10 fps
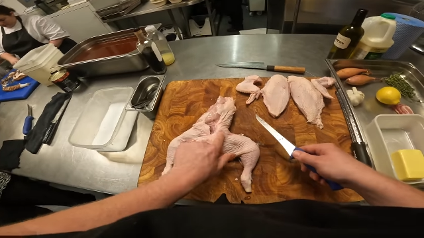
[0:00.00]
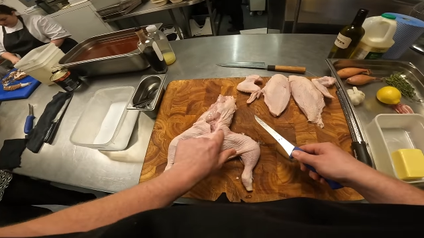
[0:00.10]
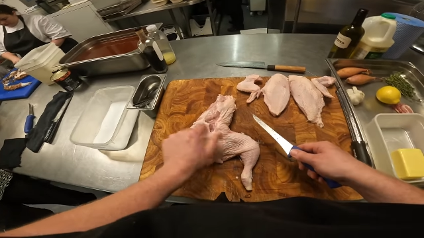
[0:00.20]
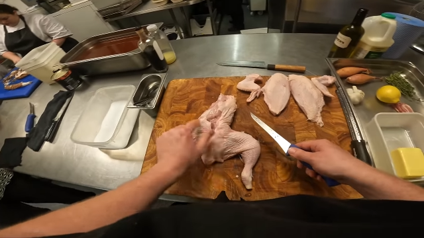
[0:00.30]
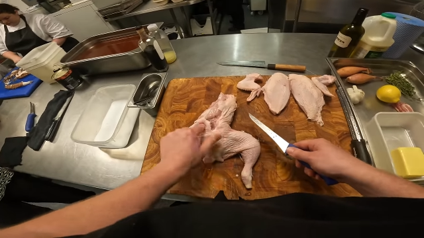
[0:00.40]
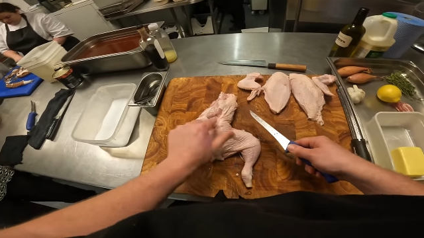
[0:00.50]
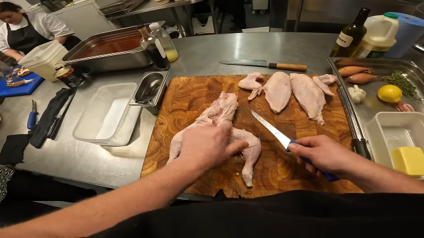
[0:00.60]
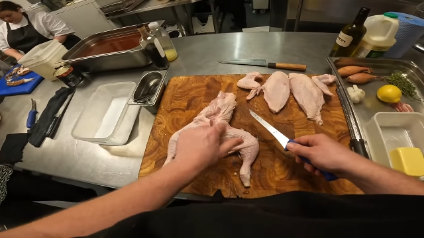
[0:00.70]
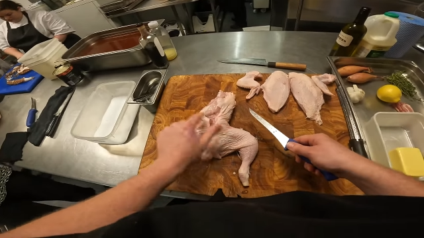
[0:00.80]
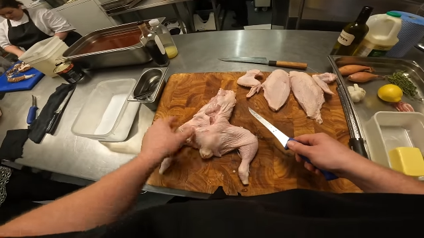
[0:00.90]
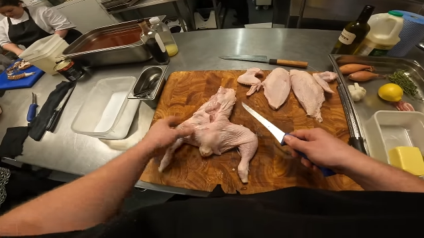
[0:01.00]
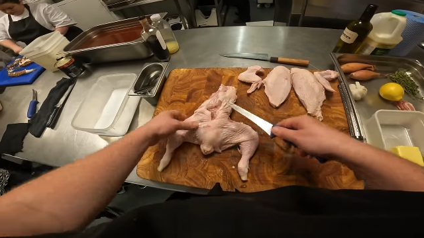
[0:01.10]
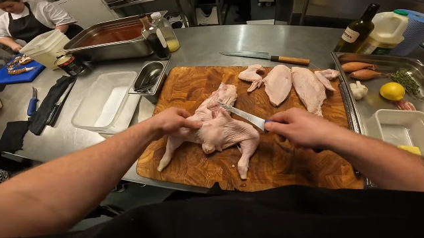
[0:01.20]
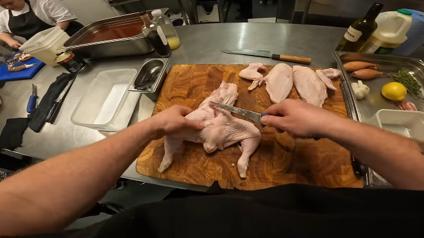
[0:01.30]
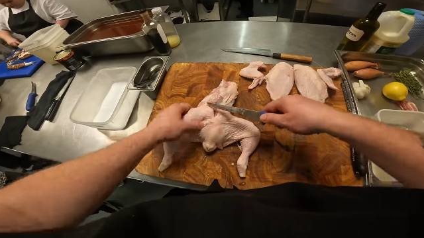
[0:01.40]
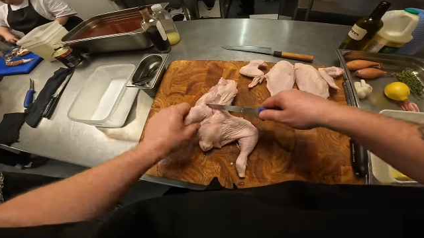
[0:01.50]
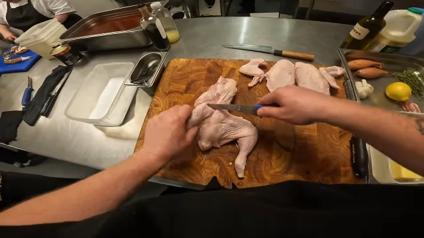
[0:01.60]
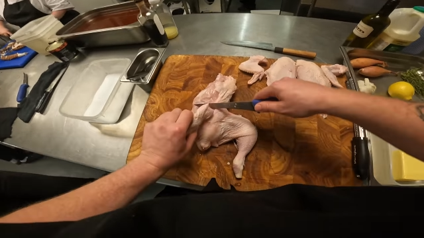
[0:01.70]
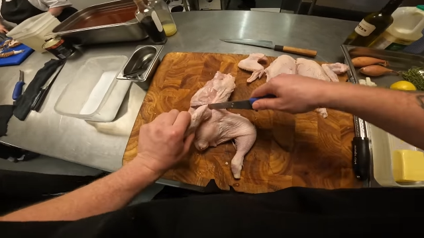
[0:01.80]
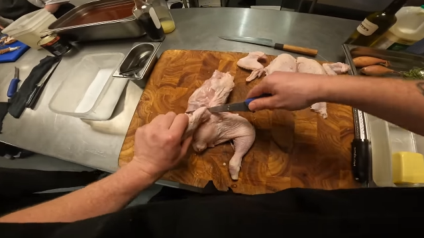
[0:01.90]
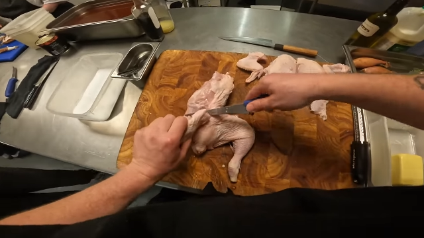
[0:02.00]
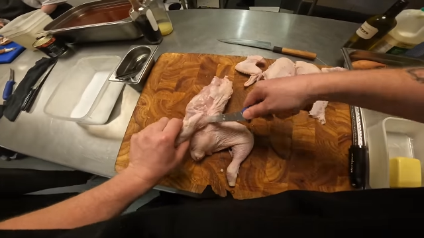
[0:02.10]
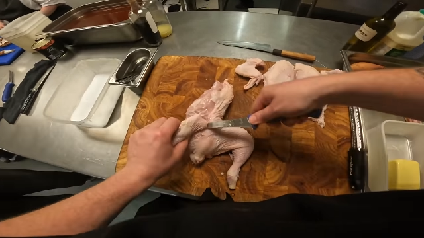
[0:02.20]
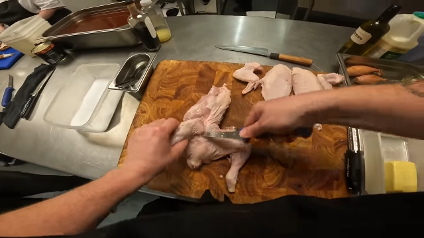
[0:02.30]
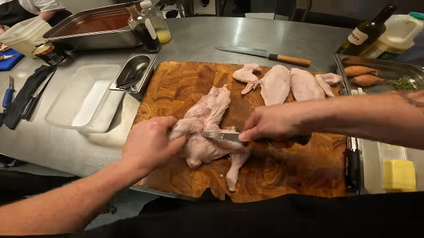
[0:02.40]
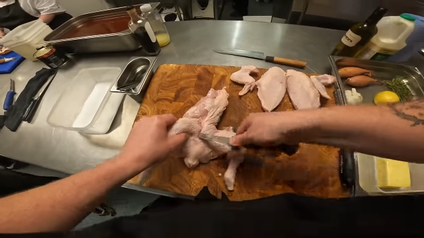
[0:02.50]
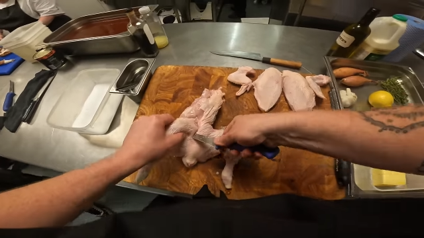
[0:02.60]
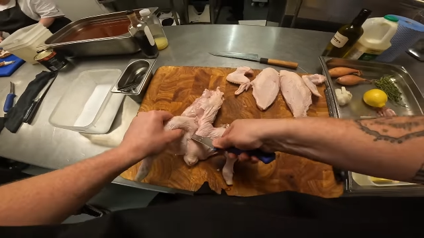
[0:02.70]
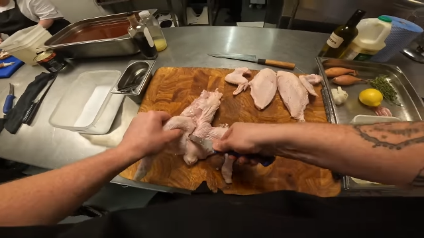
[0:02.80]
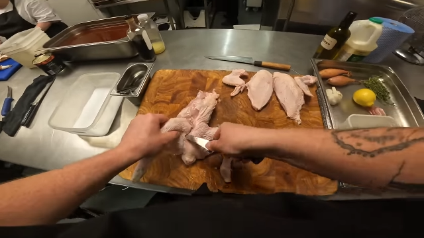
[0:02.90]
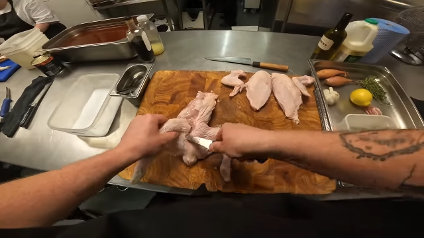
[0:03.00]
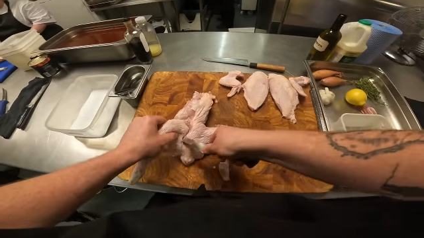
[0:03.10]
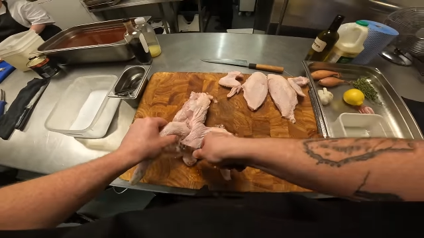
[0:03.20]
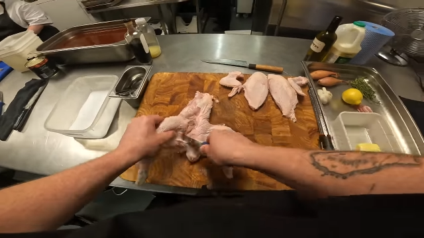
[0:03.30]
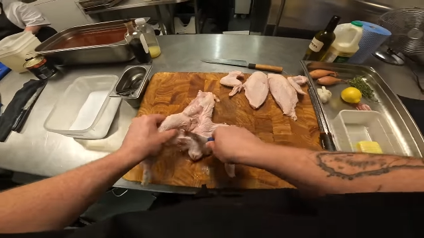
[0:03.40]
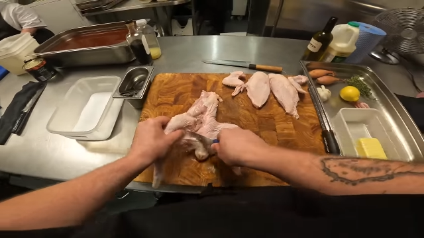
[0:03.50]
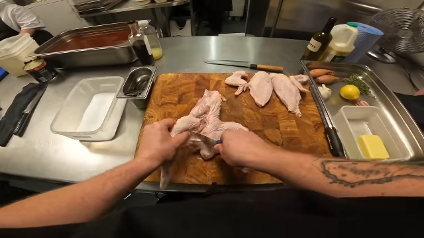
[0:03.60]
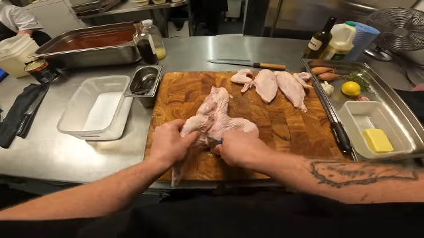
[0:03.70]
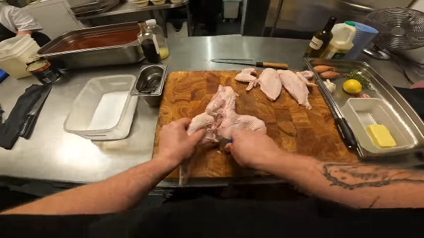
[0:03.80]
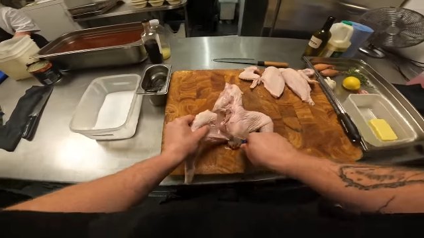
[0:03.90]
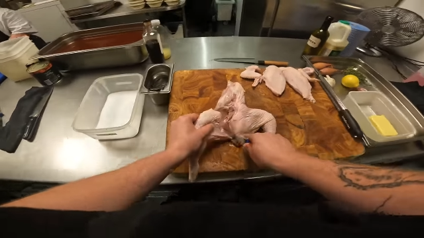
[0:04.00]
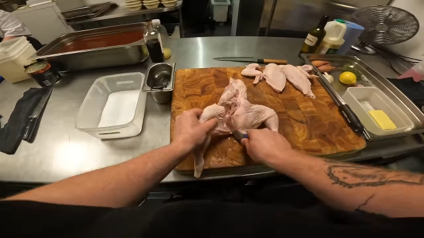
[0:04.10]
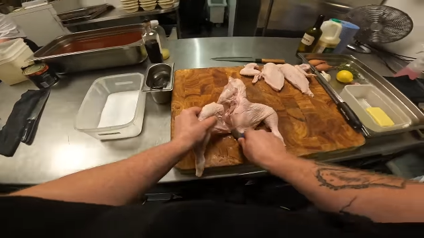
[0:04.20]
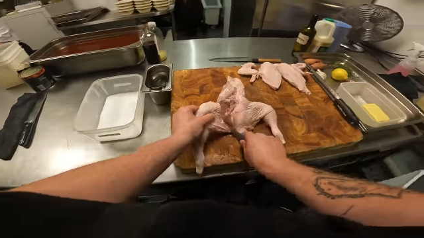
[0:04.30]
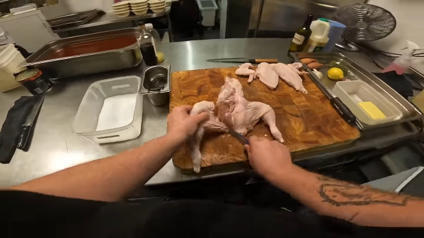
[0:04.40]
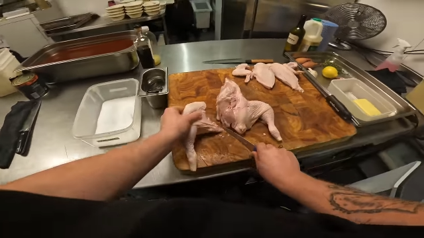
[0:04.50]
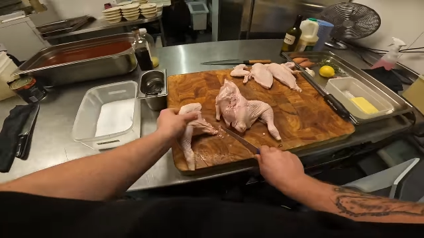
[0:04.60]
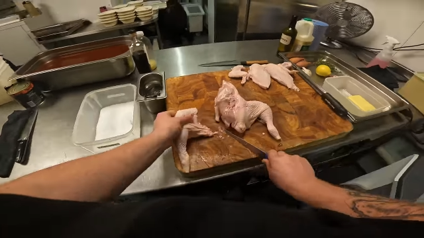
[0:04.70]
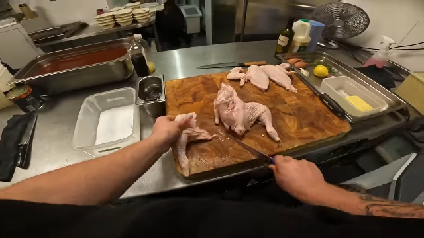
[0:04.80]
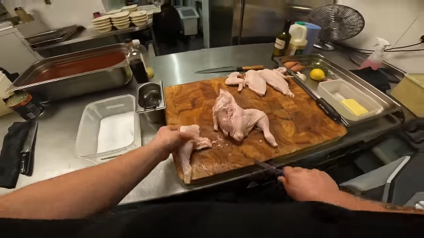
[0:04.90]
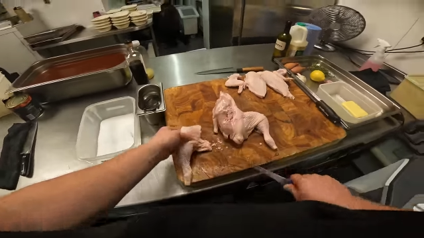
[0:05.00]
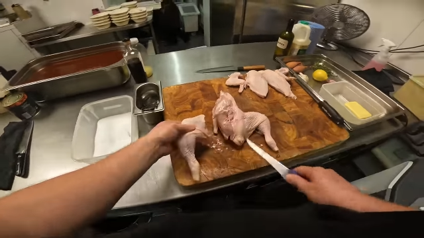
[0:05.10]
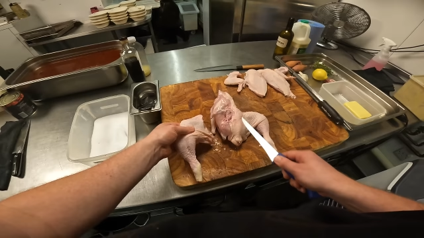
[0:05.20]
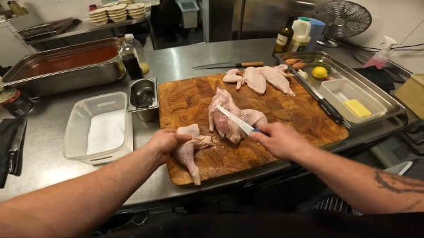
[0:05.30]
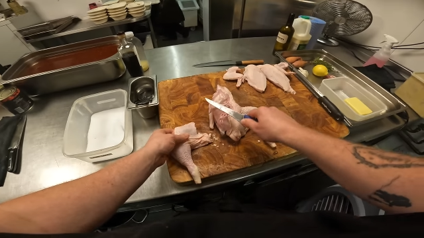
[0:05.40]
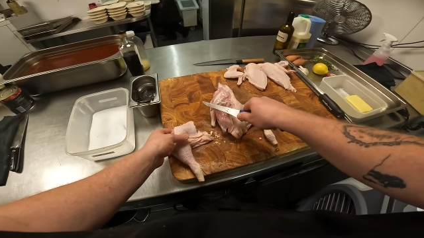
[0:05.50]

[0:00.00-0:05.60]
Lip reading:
Nobody's mouth can be seen.